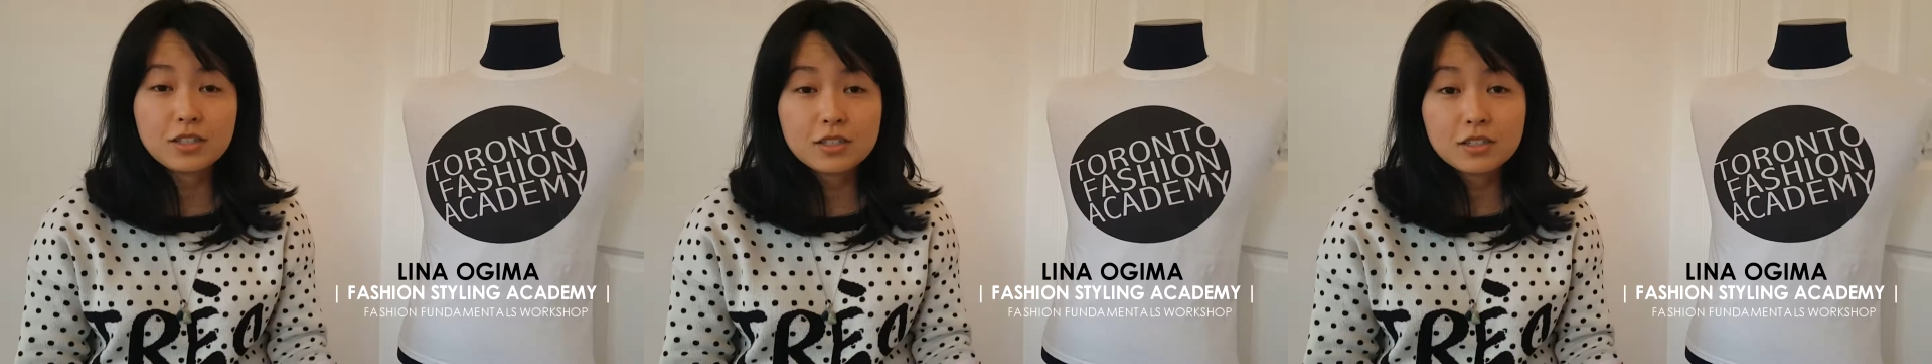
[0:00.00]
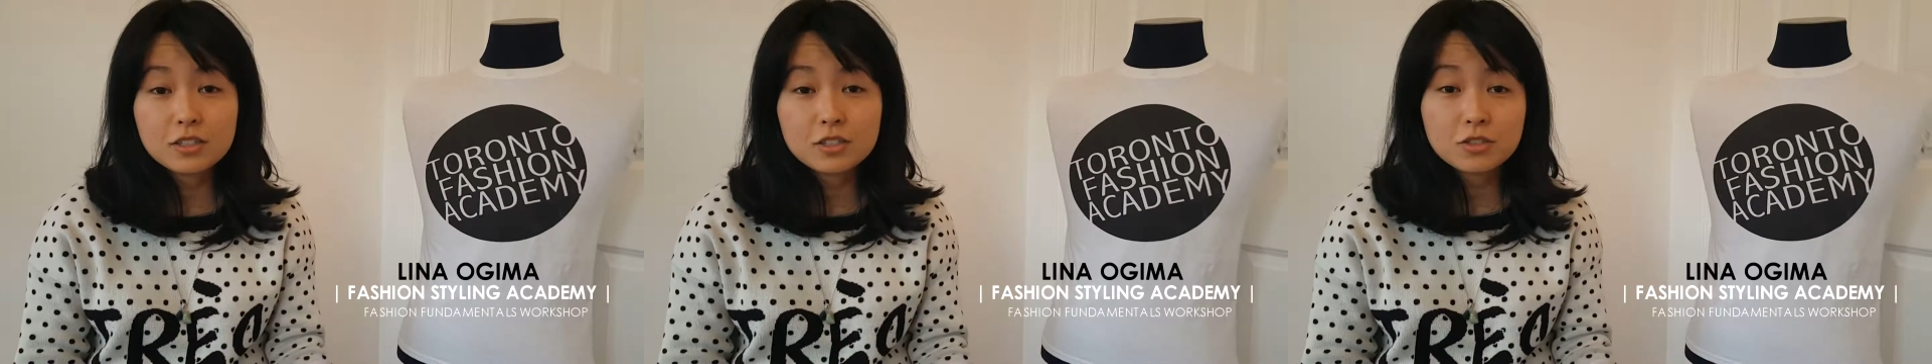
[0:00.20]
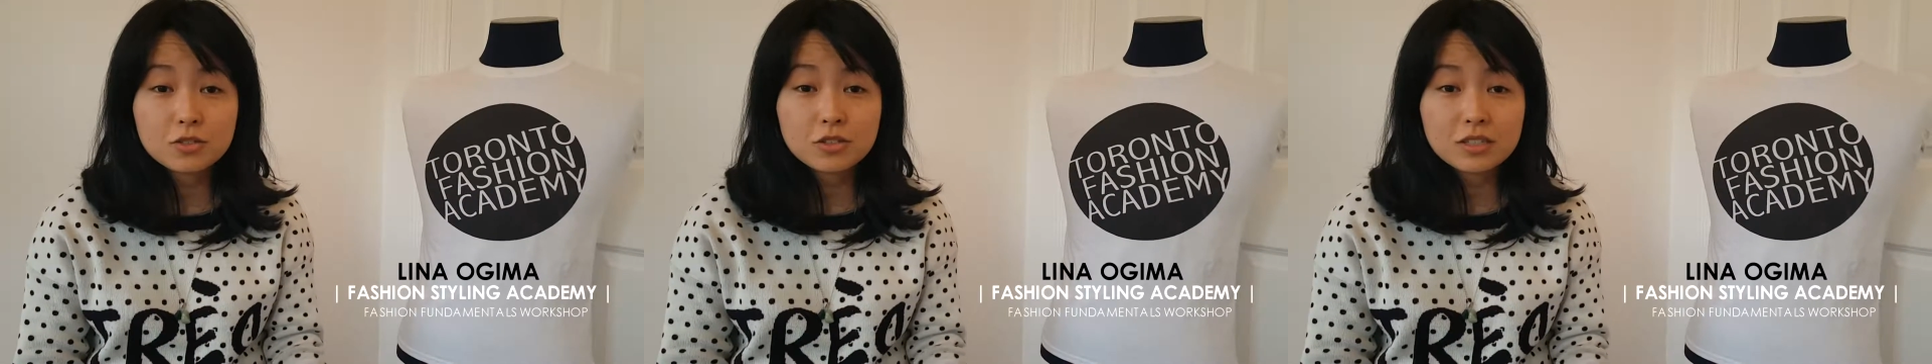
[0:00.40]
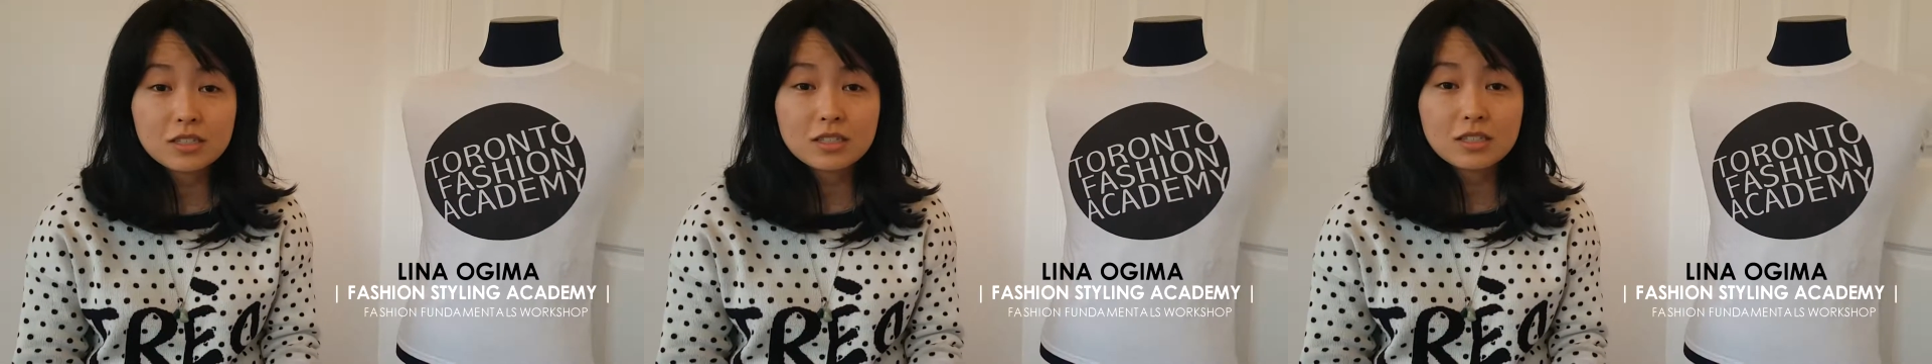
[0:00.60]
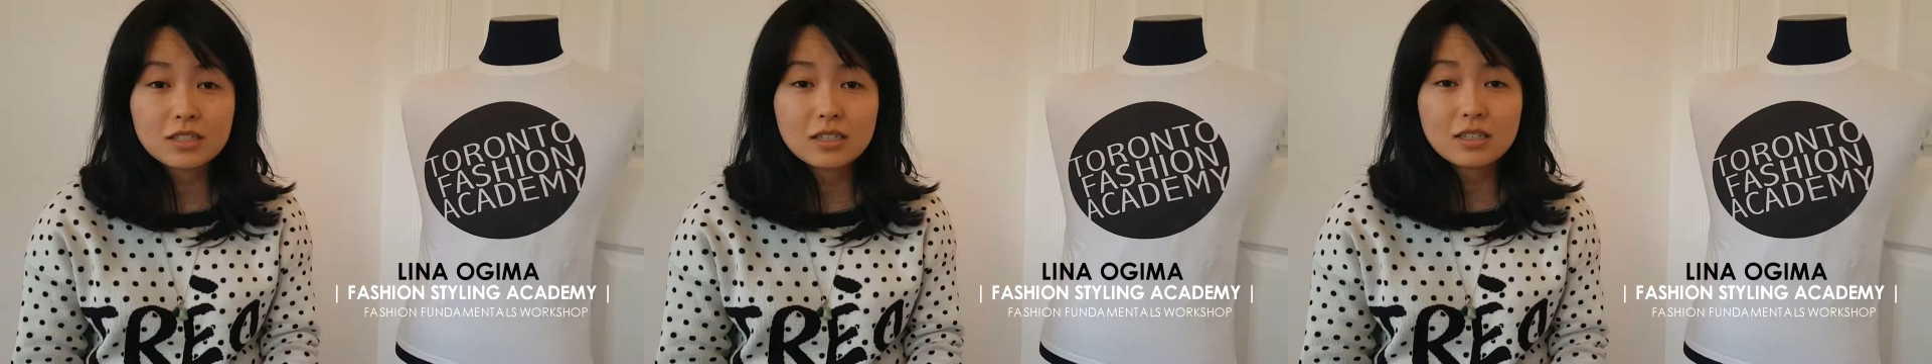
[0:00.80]

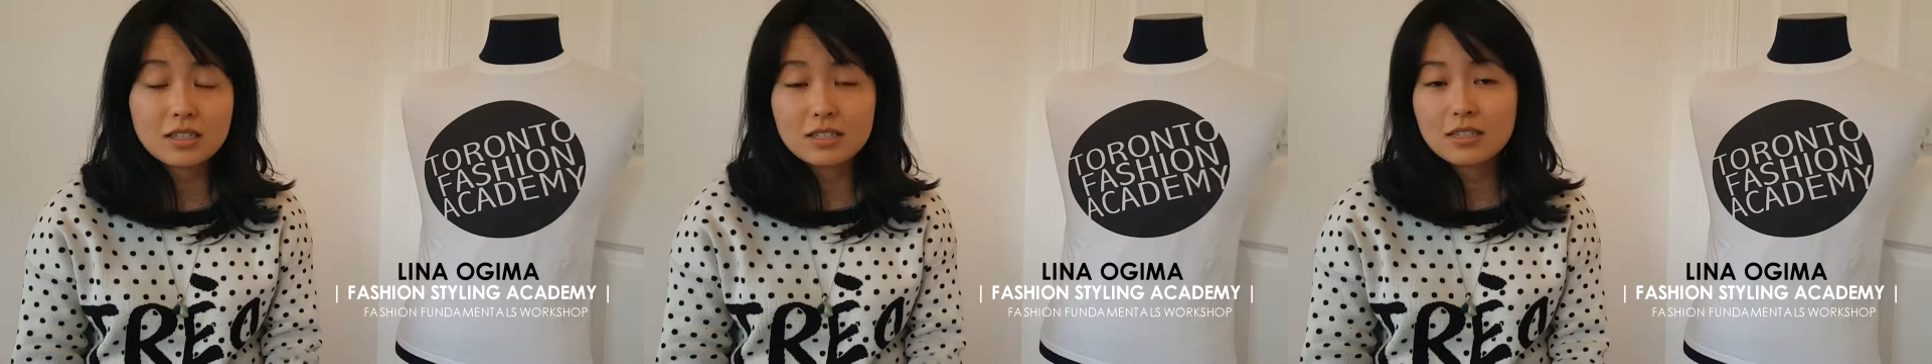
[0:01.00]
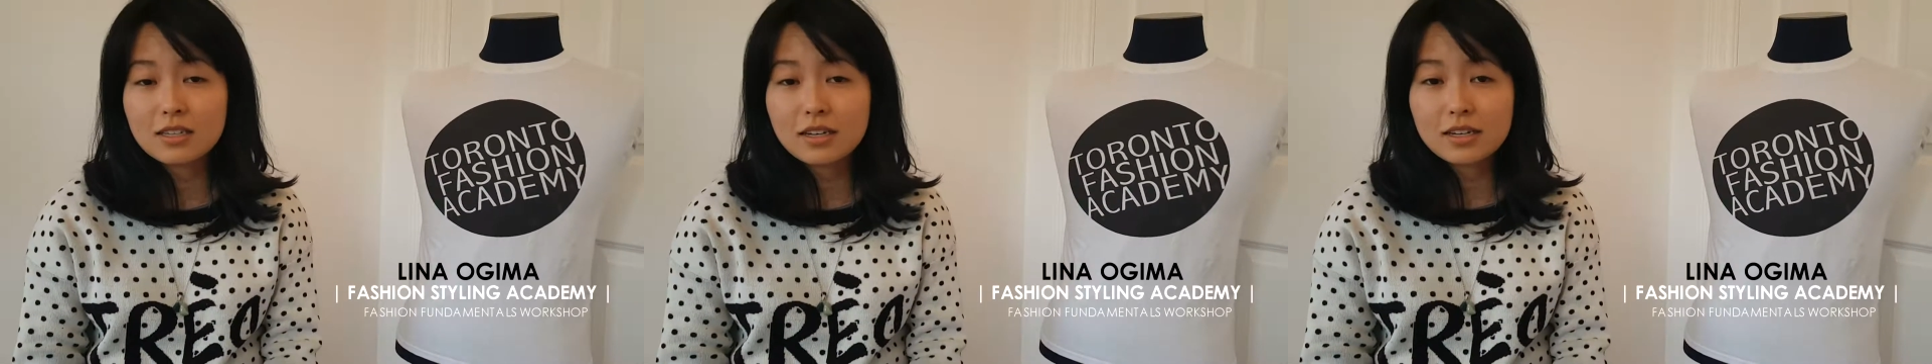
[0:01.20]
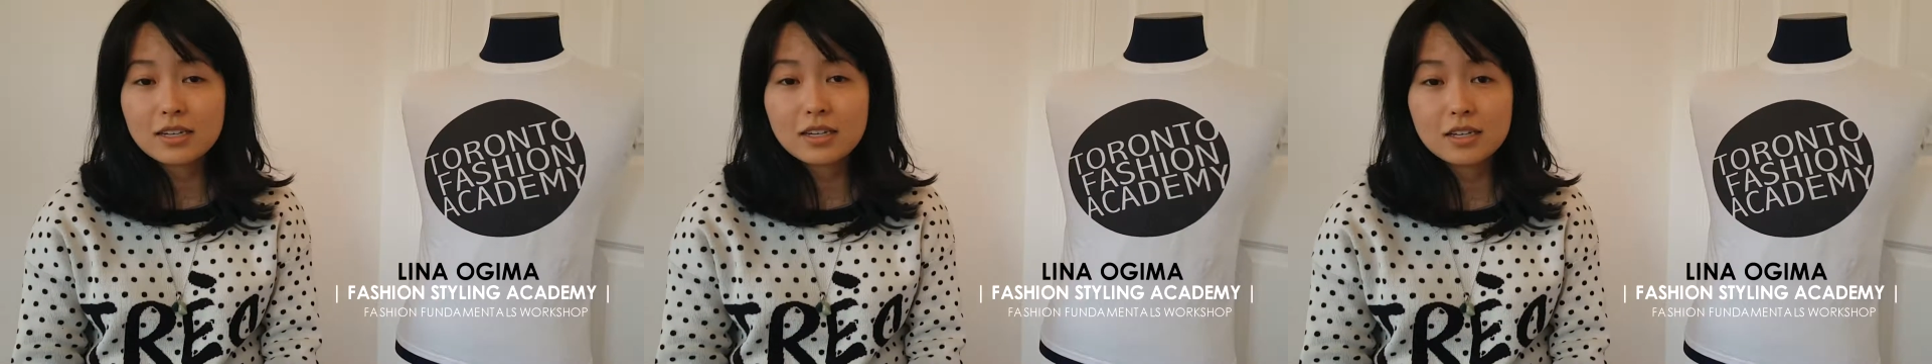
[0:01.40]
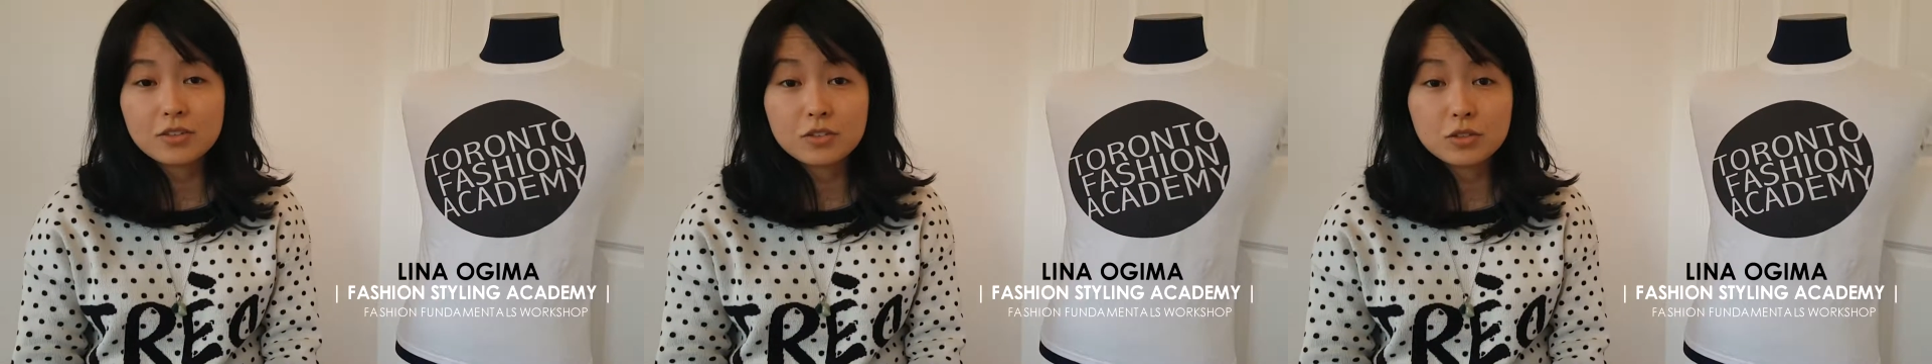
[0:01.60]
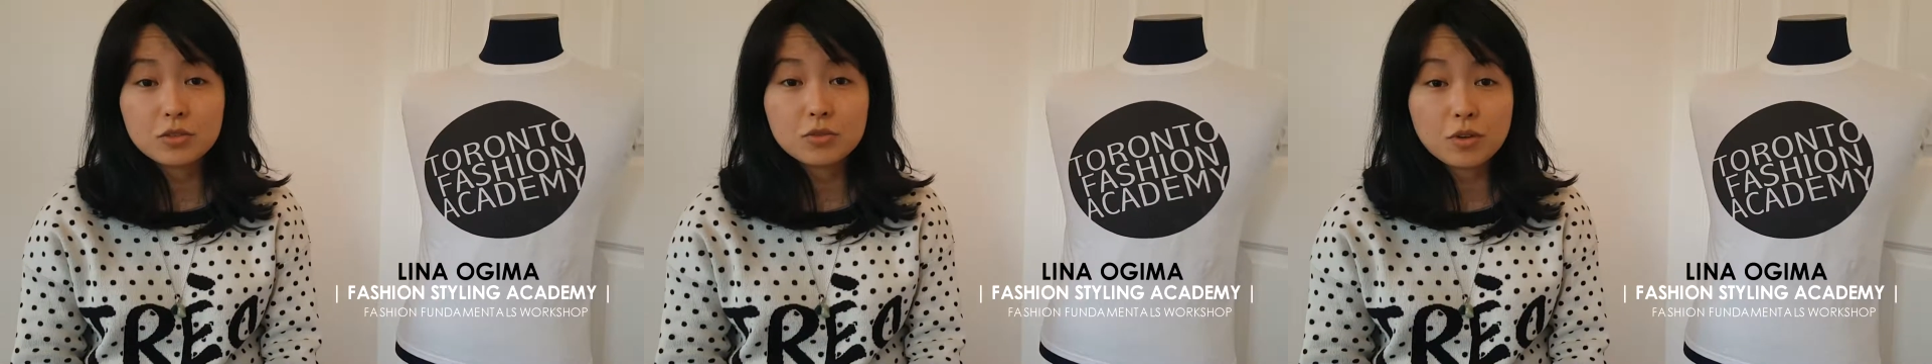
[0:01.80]
industry is like here
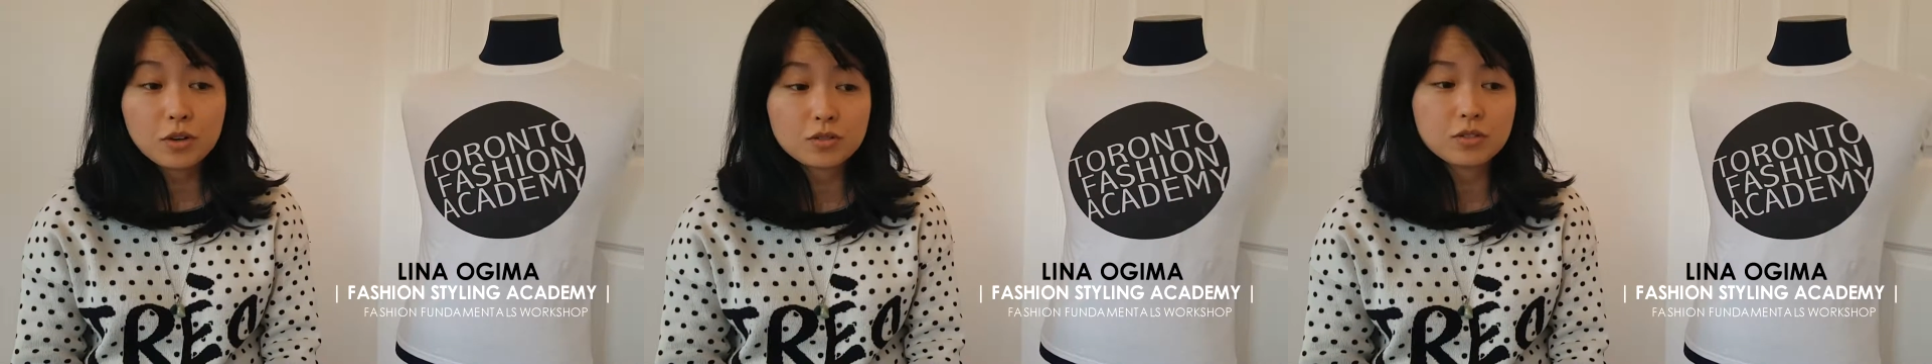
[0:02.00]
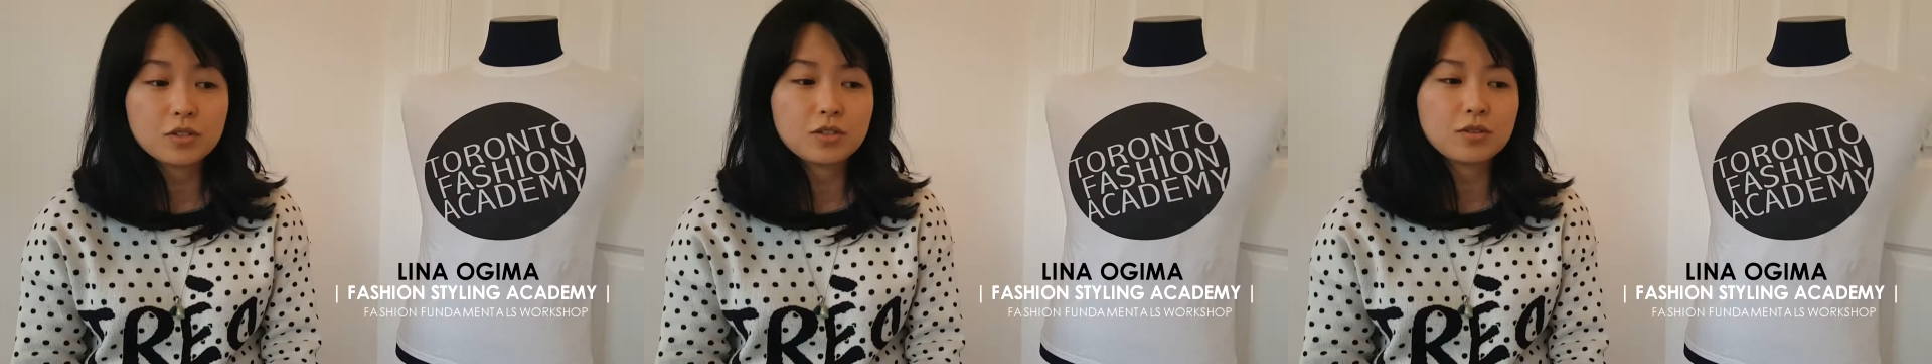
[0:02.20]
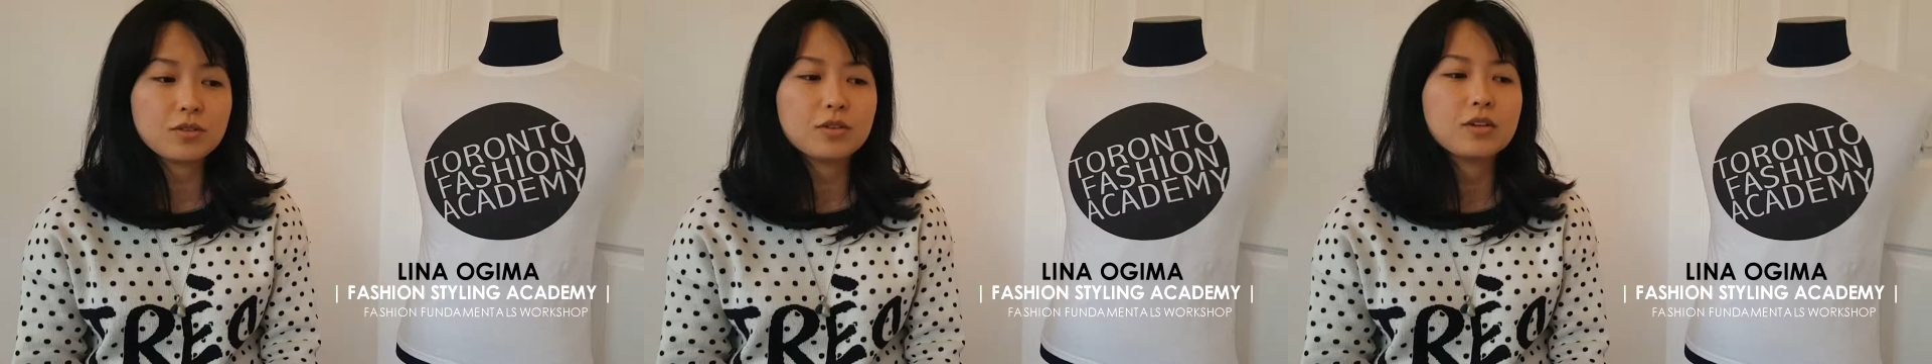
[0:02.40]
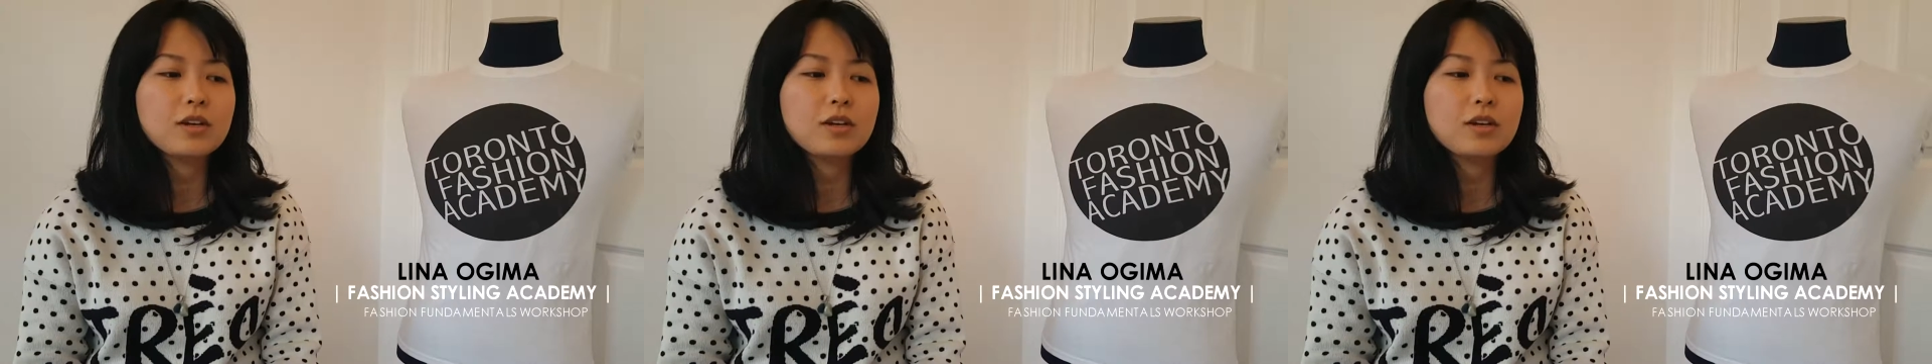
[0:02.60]
in Toronto.